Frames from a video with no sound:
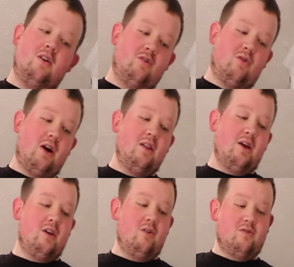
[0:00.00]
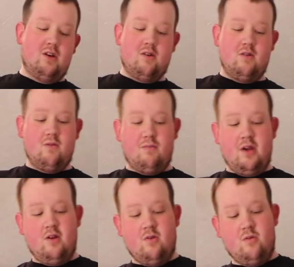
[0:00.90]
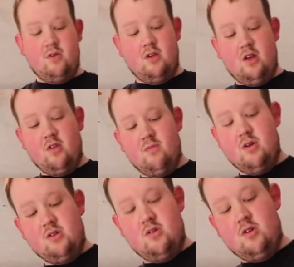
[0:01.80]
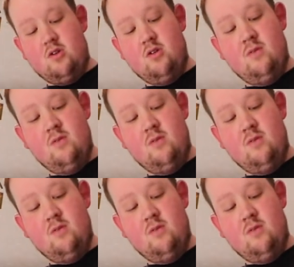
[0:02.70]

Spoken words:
So I like using plain old yellow mustard.